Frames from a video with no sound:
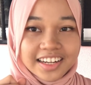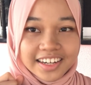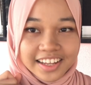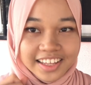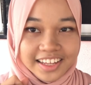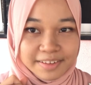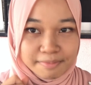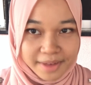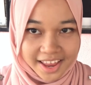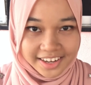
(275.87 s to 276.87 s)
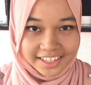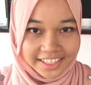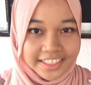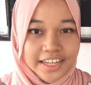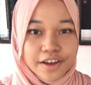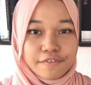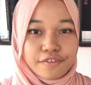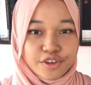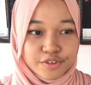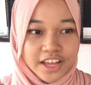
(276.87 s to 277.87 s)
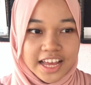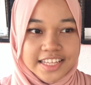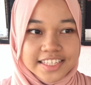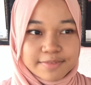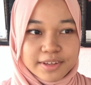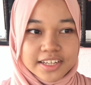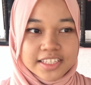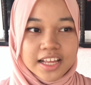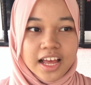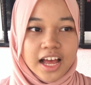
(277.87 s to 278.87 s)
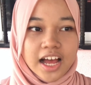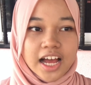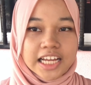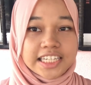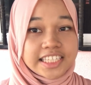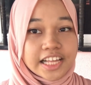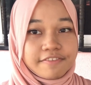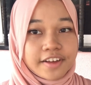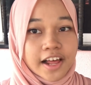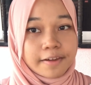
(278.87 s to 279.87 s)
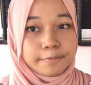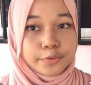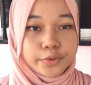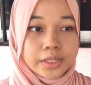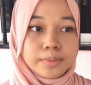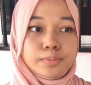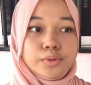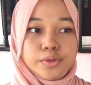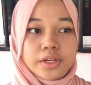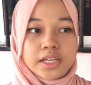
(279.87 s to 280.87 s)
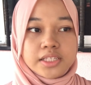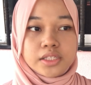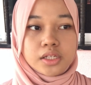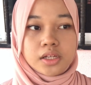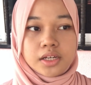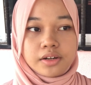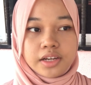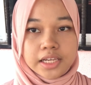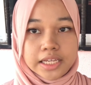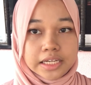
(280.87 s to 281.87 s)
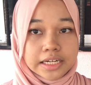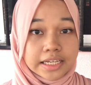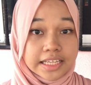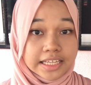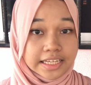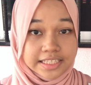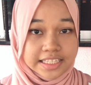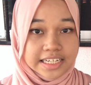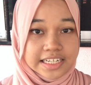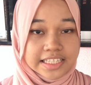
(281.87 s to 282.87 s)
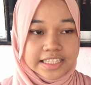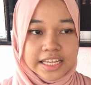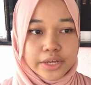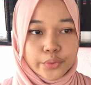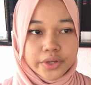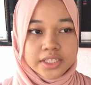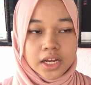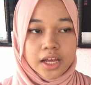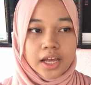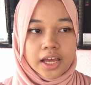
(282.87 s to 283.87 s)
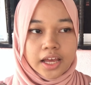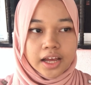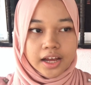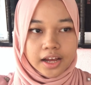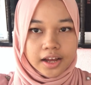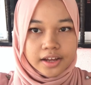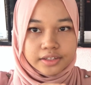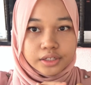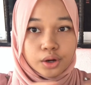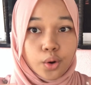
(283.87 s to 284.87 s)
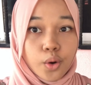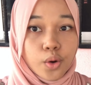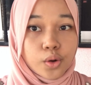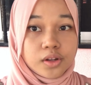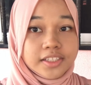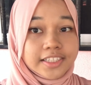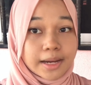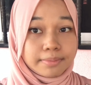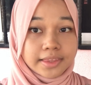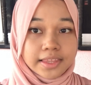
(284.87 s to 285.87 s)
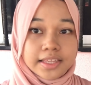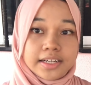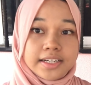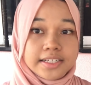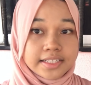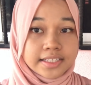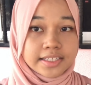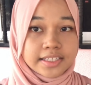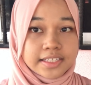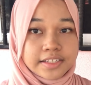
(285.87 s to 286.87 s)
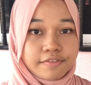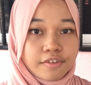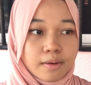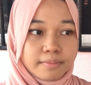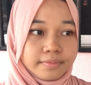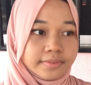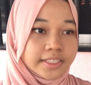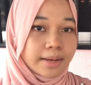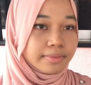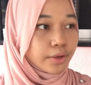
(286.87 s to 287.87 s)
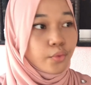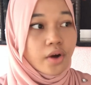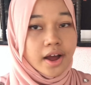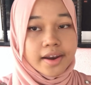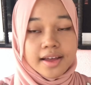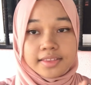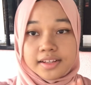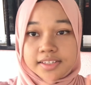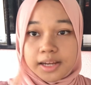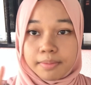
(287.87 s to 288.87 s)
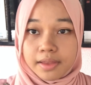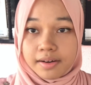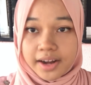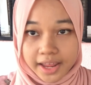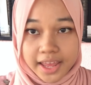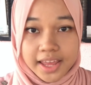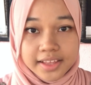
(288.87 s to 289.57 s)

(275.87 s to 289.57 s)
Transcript: recommend it for you guys, because this self-help workbook is really interesting, which the whole chapters from chapter 1 until chapter 8